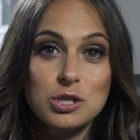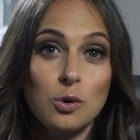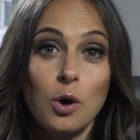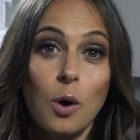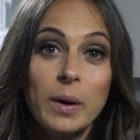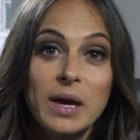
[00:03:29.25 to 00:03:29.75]

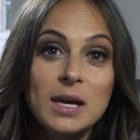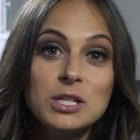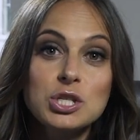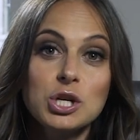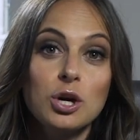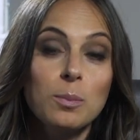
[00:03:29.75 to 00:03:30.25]
so going
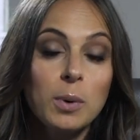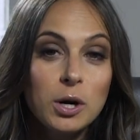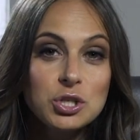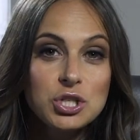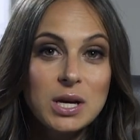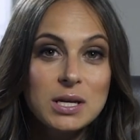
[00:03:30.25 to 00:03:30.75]
into your
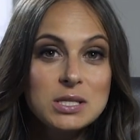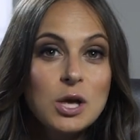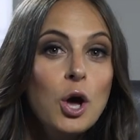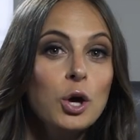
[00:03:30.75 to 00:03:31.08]
purchase,